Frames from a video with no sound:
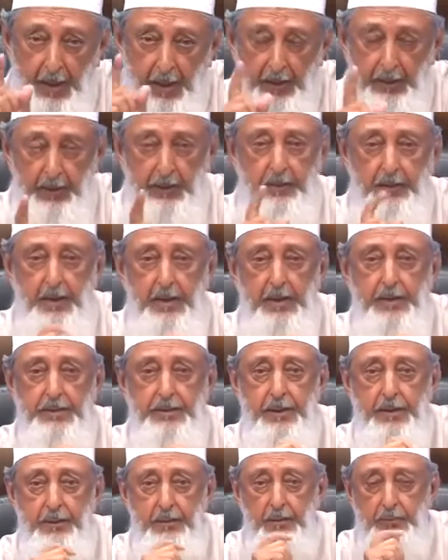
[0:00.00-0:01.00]
In
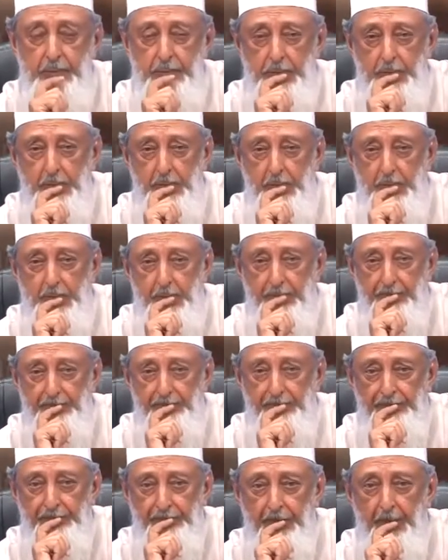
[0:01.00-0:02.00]
1902,
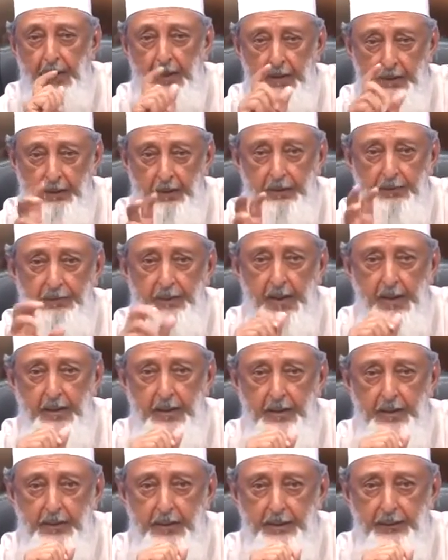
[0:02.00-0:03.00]
the
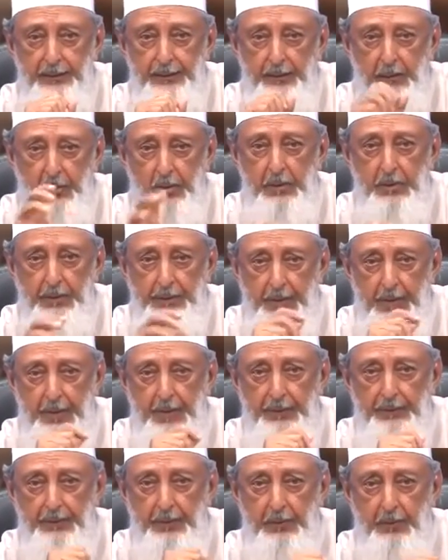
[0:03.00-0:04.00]
Zionists
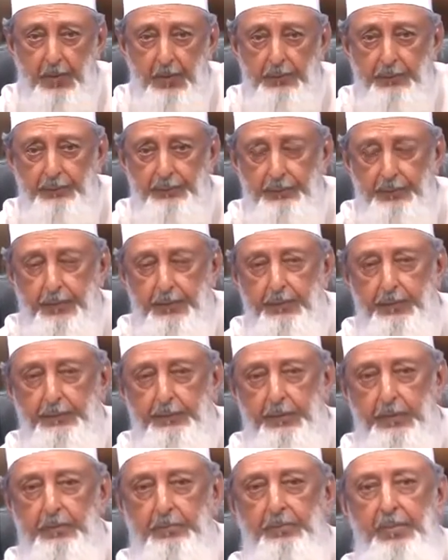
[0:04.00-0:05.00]
organized a conference
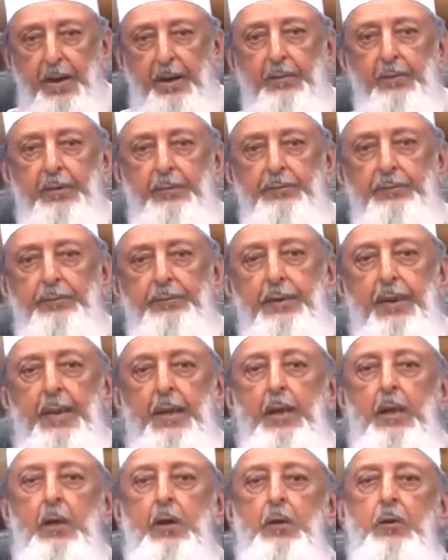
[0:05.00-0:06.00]
in Paris
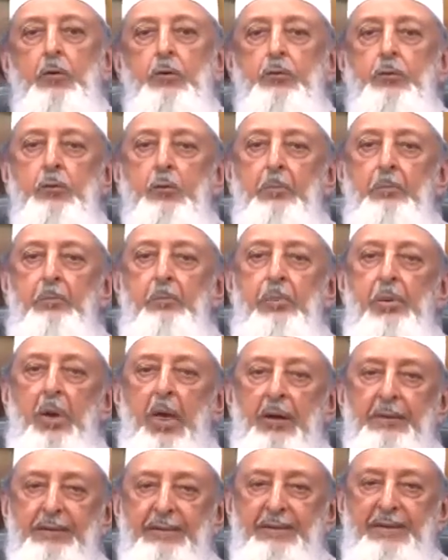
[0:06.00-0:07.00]
to
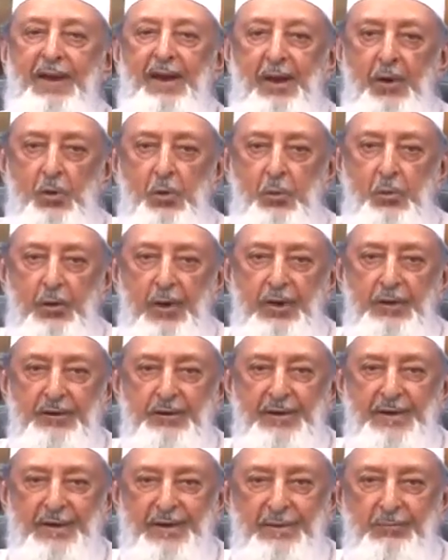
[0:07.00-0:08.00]
plot
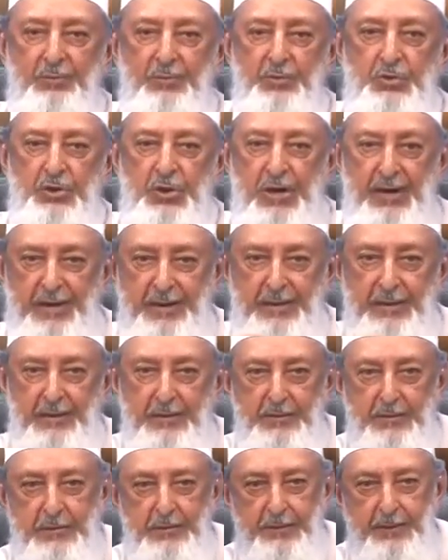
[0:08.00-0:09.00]
regime
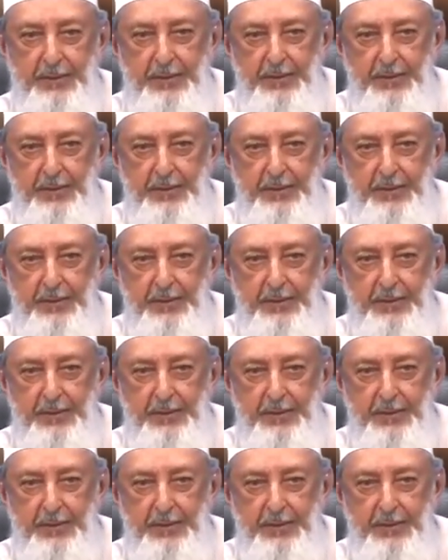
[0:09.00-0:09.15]
change.